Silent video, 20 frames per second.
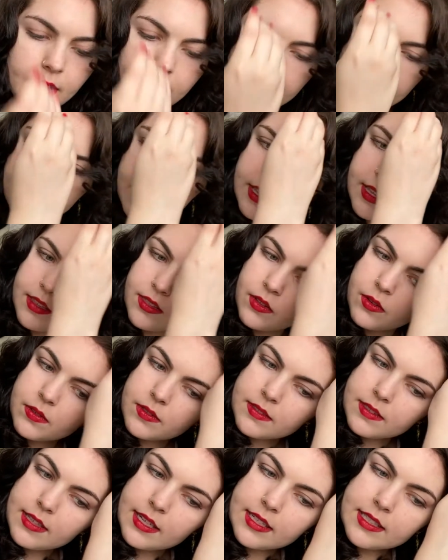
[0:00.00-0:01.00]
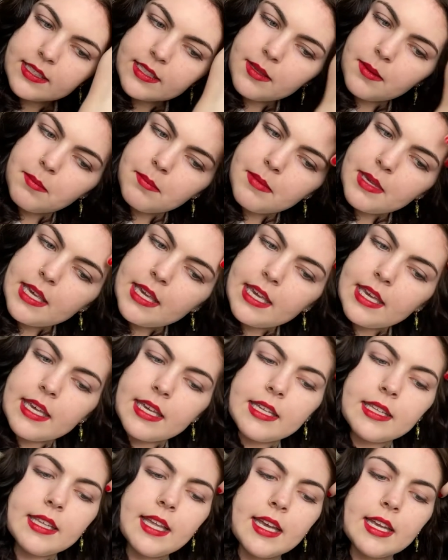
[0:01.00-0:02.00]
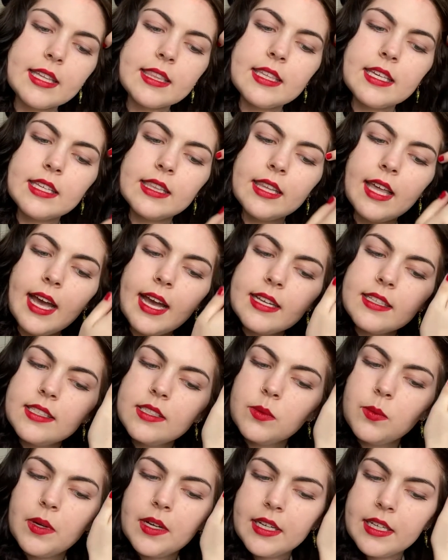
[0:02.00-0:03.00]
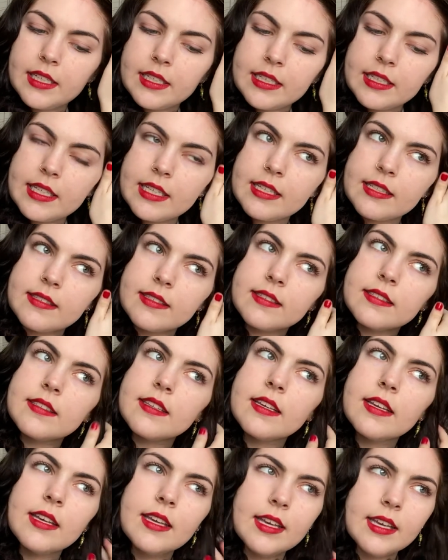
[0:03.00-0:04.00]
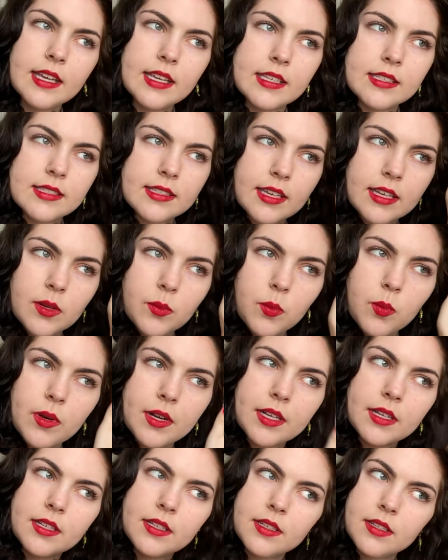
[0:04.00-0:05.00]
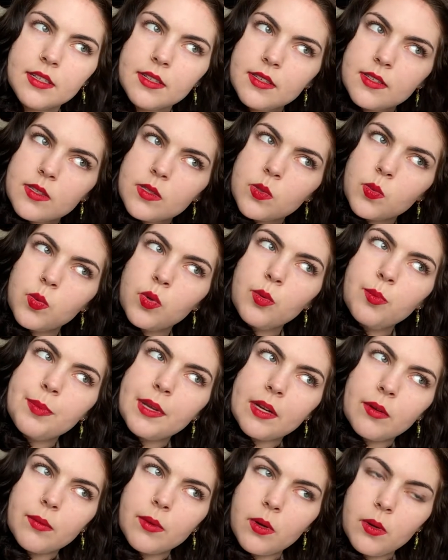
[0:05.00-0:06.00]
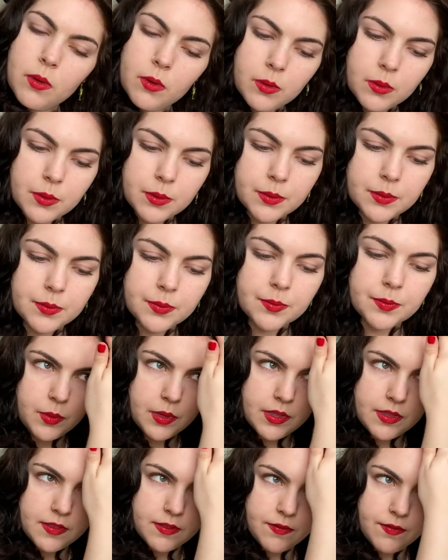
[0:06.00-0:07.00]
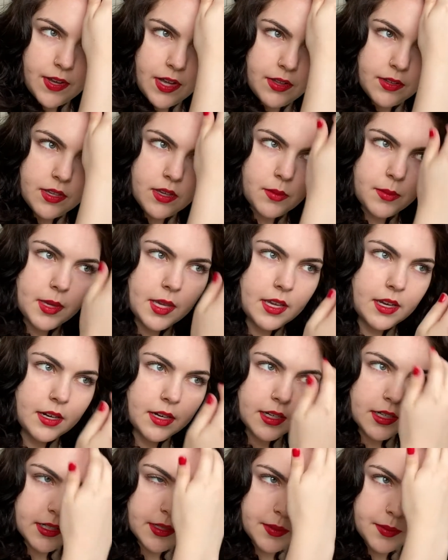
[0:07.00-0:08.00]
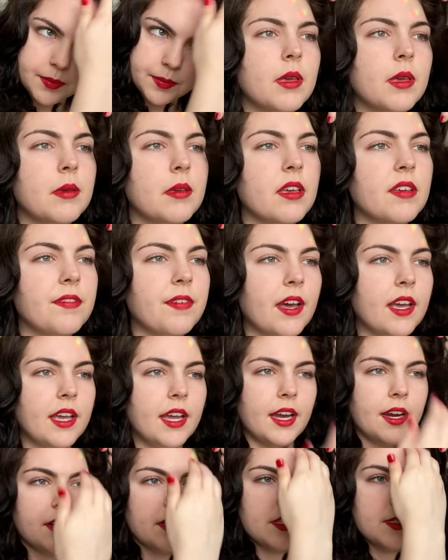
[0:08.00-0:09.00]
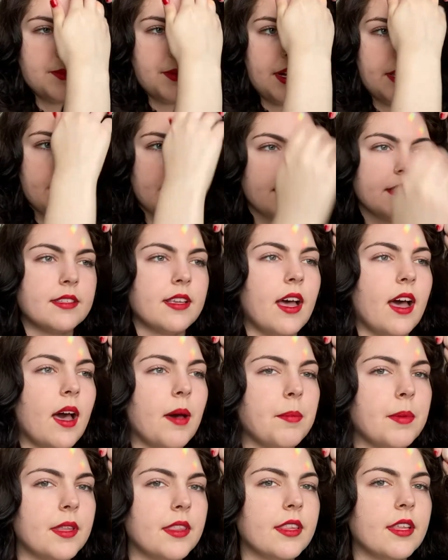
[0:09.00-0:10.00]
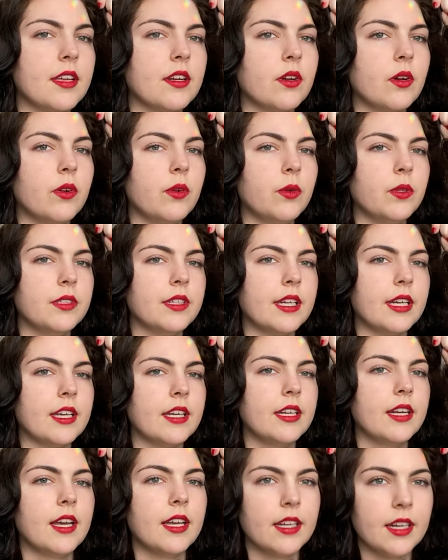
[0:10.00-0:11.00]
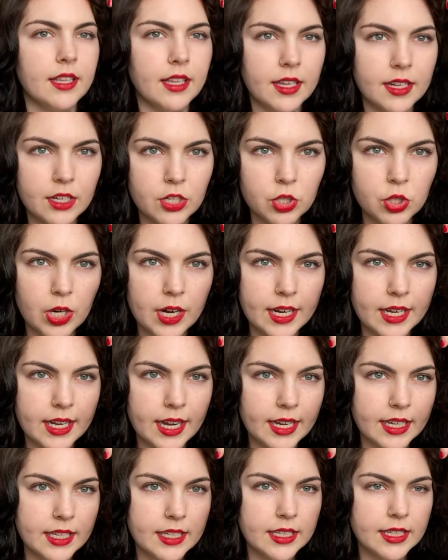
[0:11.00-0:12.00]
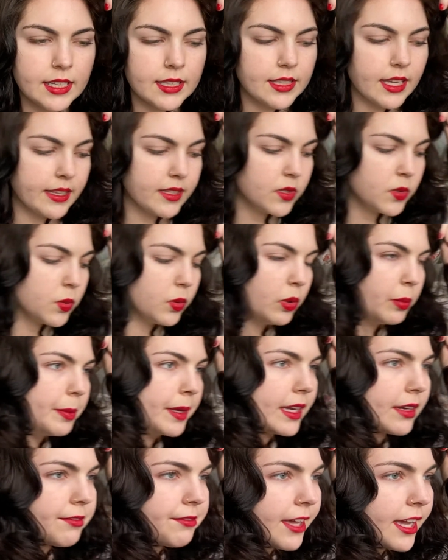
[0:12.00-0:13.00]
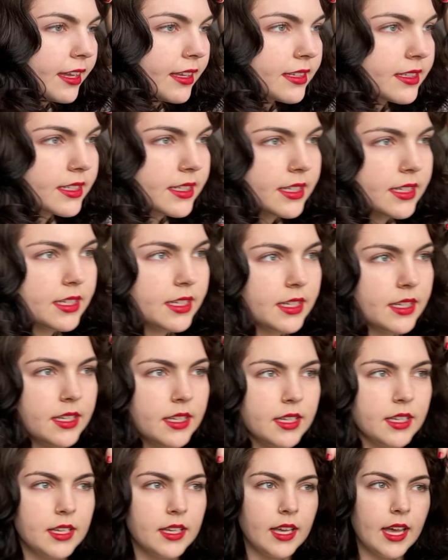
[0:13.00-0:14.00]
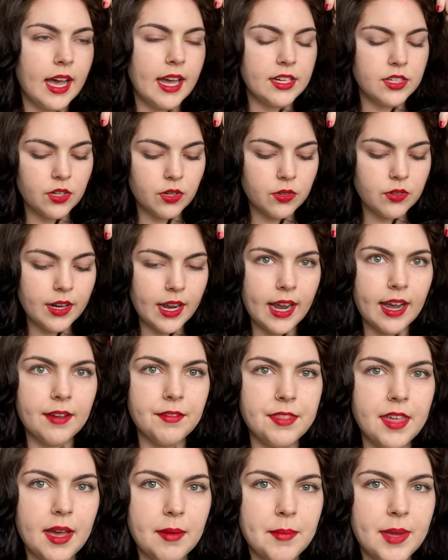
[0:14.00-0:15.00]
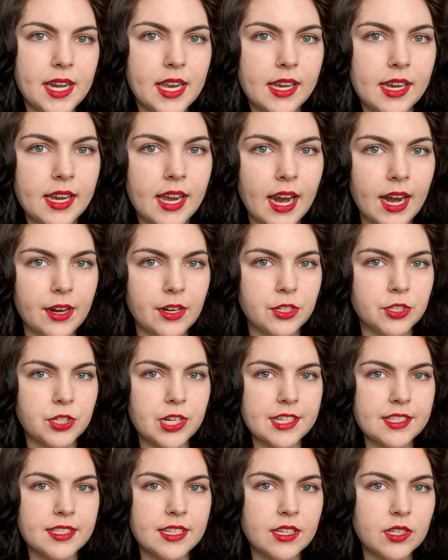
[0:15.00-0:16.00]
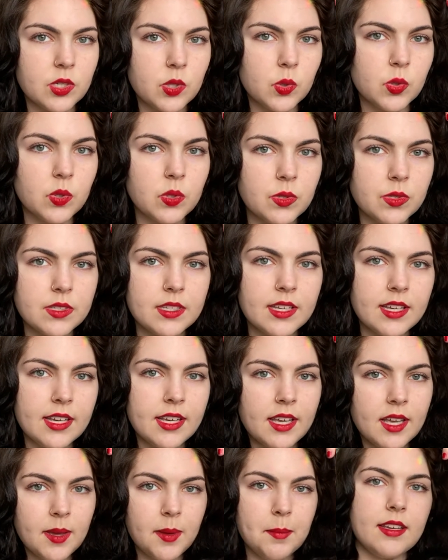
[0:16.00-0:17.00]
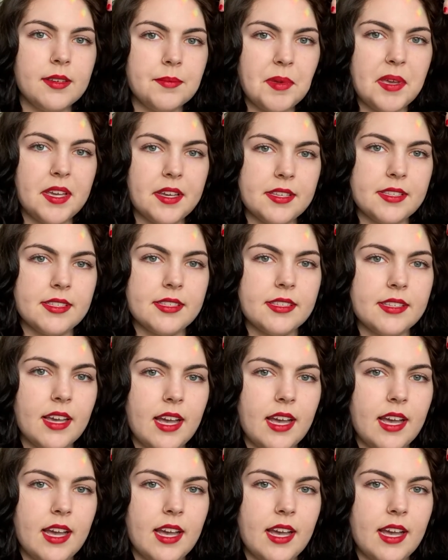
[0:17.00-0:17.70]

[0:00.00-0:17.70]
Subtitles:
then it looks like to me like the last one is like one swooping roll with volume here. Maybe if I hairspray this up and then hold it and let it dry, I can get that swooping effect. I don't have that many hairdressing tools because